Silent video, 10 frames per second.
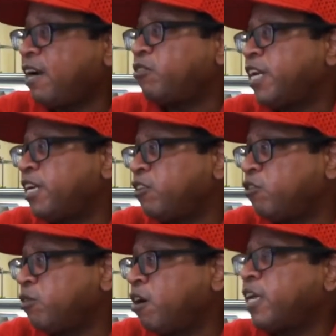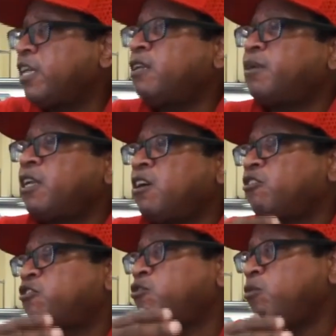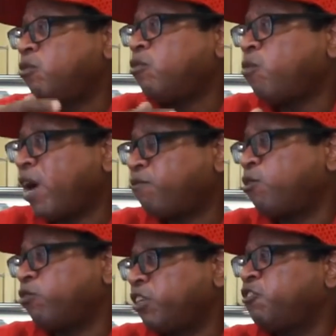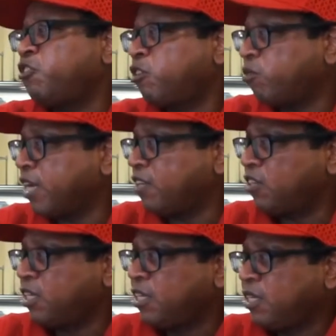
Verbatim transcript: How dare you? No, Hitler belongs to white folks. He's your creation.